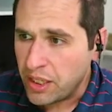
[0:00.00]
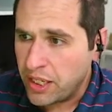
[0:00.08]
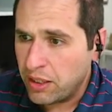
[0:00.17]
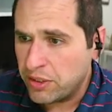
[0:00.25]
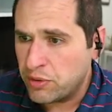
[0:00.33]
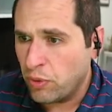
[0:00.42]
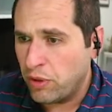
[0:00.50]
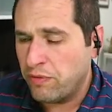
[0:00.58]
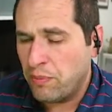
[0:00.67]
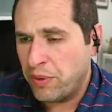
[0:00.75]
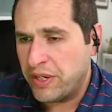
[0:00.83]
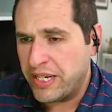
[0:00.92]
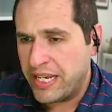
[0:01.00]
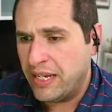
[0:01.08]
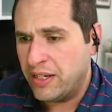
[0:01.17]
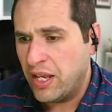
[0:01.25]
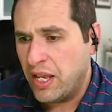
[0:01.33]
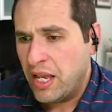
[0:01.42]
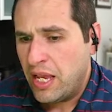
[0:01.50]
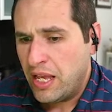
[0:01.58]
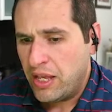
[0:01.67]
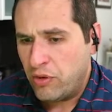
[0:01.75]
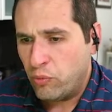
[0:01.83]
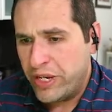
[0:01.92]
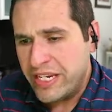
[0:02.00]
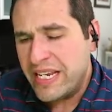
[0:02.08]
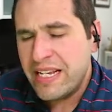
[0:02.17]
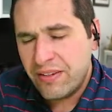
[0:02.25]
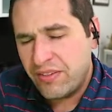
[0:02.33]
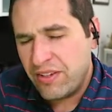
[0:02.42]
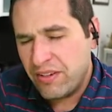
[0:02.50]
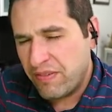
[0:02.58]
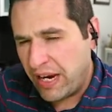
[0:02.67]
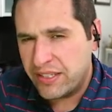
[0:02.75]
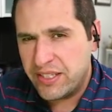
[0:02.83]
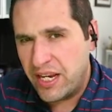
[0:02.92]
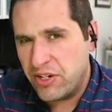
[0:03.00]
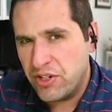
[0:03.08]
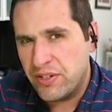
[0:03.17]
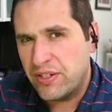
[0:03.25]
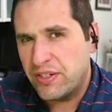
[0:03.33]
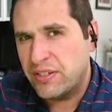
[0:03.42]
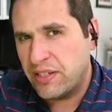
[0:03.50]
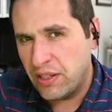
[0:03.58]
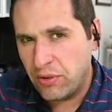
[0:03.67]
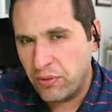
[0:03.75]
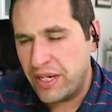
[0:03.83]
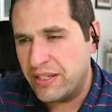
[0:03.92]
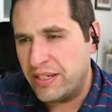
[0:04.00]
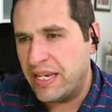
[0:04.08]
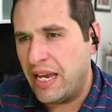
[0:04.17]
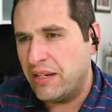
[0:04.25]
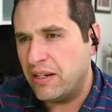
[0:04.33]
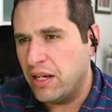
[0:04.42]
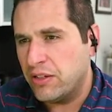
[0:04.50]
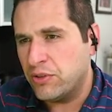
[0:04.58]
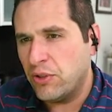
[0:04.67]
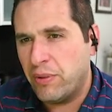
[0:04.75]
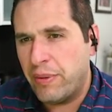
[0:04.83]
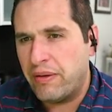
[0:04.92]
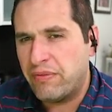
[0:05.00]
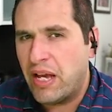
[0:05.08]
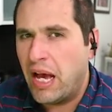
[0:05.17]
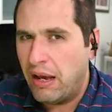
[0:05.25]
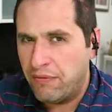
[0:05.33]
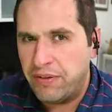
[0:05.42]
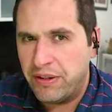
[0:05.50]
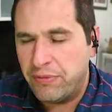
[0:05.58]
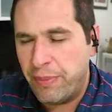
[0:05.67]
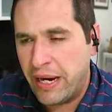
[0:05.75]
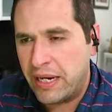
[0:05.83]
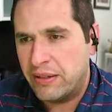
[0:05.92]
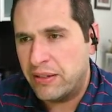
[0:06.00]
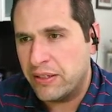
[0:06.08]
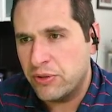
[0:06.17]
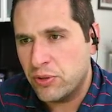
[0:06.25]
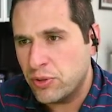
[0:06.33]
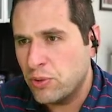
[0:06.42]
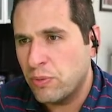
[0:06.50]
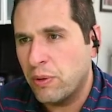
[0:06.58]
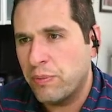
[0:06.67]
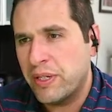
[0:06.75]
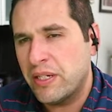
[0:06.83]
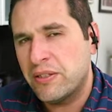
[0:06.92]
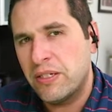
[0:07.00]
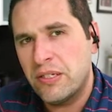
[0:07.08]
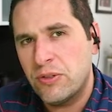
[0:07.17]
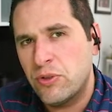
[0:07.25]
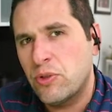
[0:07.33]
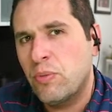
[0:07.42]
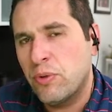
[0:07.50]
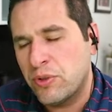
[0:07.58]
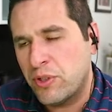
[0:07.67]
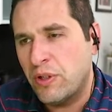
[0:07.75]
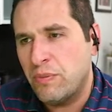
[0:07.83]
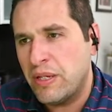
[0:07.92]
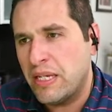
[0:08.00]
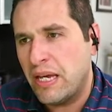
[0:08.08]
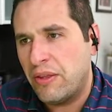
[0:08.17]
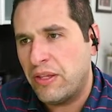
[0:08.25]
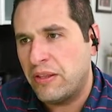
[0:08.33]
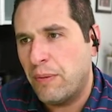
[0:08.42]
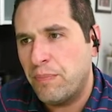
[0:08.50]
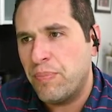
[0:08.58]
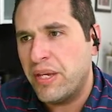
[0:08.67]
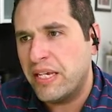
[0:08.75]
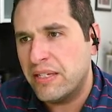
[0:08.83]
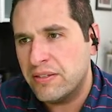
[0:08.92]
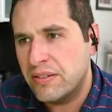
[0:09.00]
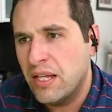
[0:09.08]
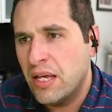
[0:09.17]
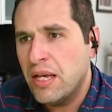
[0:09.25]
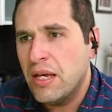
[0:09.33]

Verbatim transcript: Italy's one of them, but again, we need to see vaccinations accelerate to get a certain amount of confidence back in the consumer because the consumer is going to be, I think, the biggest